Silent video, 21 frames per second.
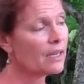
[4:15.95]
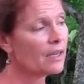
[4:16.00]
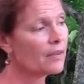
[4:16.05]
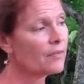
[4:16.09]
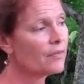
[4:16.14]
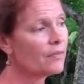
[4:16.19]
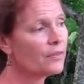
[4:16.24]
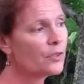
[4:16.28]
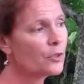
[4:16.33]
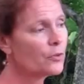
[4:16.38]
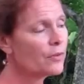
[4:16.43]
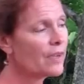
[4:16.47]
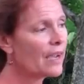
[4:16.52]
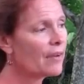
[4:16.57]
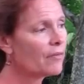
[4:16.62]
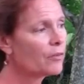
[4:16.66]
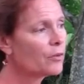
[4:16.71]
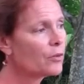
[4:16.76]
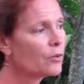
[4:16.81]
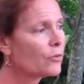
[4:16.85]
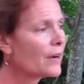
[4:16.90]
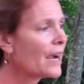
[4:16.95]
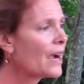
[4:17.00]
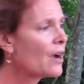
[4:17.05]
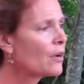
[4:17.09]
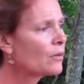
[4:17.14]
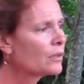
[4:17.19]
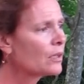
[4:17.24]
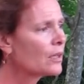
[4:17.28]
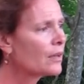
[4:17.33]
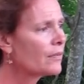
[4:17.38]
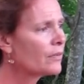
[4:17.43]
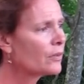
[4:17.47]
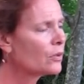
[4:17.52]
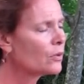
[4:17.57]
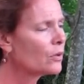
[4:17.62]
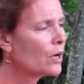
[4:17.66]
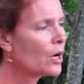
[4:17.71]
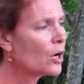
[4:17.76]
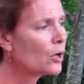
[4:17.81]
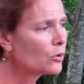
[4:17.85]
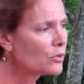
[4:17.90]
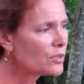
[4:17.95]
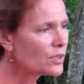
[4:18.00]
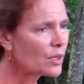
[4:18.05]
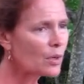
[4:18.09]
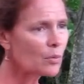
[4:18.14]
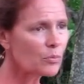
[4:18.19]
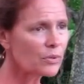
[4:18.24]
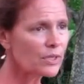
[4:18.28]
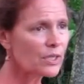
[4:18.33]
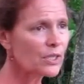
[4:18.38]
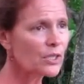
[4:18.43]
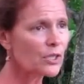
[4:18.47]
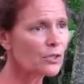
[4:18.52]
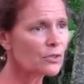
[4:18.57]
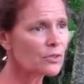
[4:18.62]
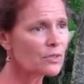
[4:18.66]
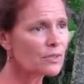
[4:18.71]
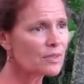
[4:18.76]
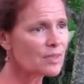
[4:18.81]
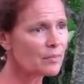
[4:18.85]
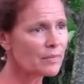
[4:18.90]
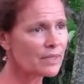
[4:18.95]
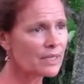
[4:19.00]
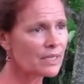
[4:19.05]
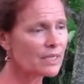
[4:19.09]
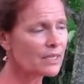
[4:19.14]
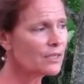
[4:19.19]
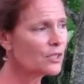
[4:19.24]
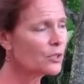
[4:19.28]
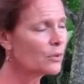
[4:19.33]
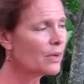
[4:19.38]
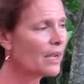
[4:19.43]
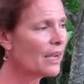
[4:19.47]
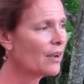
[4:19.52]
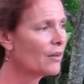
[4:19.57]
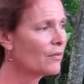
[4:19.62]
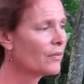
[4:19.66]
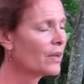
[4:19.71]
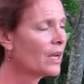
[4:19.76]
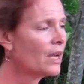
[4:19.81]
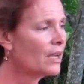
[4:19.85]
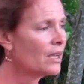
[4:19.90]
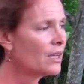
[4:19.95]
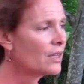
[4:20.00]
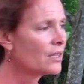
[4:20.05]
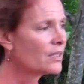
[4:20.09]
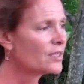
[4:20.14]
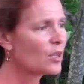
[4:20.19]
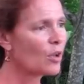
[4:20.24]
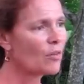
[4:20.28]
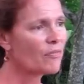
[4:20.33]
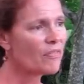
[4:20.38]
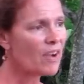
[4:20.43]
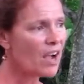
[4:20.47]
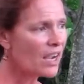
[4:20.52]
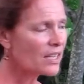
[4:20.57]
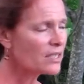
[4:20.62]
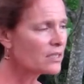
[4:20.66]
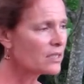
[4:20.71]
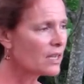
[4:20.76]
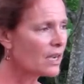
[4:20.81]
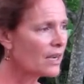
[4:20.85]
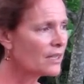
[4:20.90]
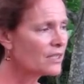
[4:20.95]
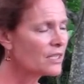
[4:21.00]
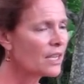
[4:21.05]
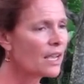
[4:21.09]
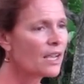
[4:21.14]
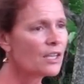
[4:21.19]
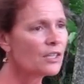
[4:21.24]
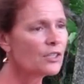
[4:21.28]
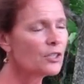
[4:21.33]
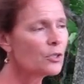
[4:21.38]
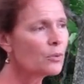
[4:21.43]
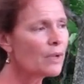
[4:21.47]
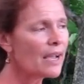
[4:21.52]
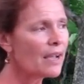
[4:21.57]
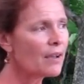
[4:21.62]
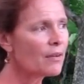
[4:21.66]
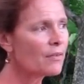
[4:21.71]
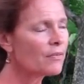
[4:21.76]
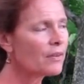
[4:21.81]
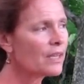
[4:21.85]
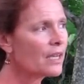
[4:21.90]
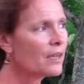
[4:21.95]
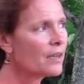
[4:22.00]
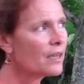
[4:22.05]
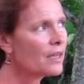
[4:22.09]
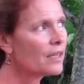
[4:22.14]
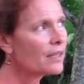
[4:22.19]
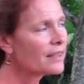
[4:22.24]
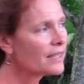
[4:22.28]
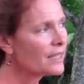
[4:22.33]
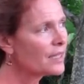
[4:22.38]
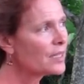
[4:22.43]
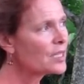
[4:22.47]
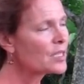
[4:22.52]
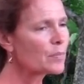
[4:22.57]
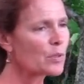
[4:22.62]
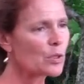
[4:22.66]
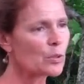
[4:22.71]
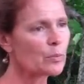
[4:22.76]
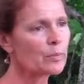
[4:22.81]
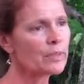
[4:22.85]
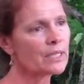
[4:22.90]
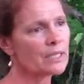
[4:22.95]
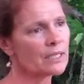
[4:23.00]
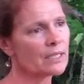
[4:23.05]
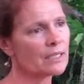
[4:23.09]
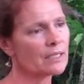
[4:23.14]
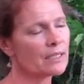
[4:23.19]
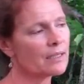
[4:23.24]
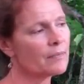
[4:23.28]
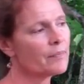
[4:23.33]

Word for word: Uh, you have ground level ozone precursors emitted, you have sulfoxides, you have things permitted